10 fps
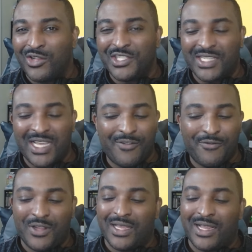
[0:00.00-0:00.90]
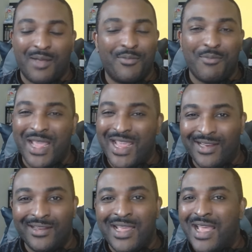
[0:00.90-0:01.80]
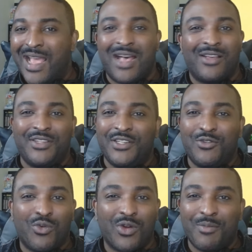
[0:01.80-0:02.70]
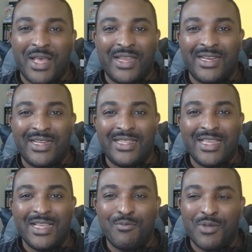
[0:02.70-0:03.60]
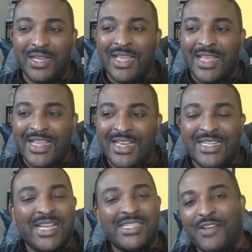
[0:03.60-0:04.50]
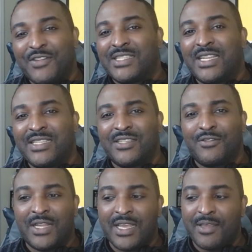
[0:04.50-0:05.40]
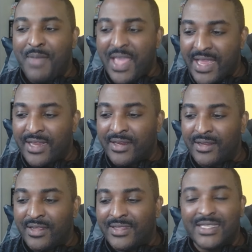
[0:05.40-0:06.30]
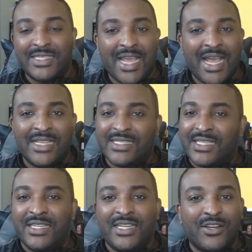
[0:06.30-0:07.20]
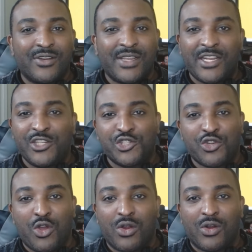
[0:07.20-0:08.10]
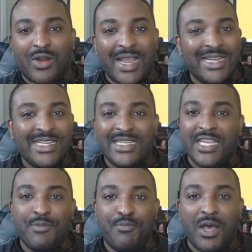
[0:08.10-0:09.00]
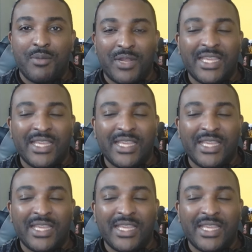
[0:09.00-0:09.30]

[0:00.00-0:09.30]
Just kind of felt like, I'm the man. I don't need to worry about anything. But he does have a sense of like, man, this guy's sitting here getting stronger. I need to keep up.